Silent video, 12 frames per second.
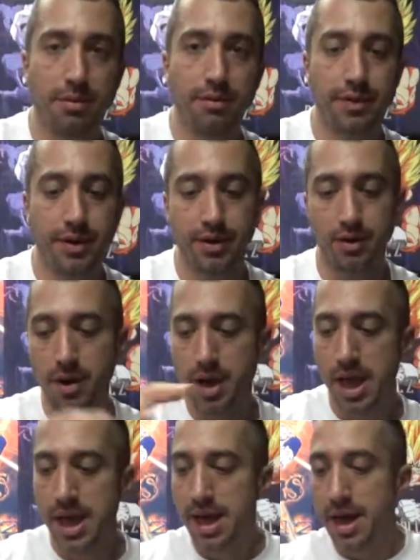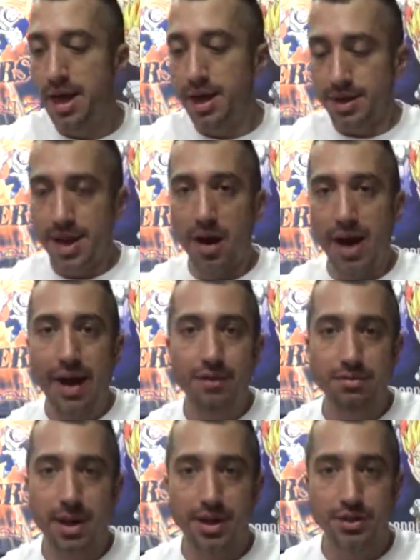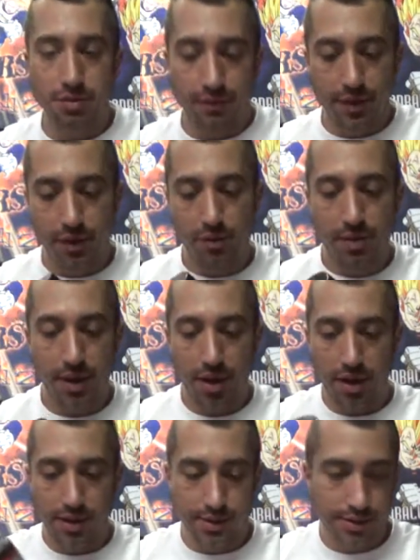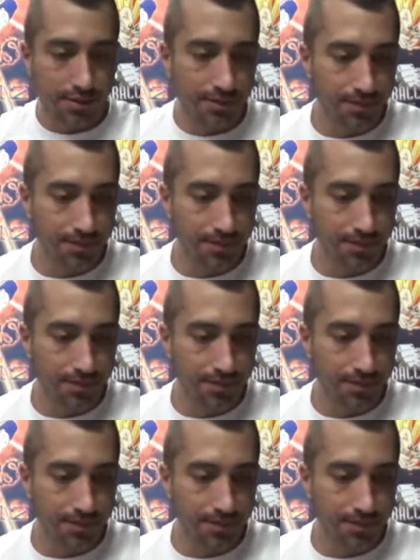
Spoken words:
review. Now, I have to make this review because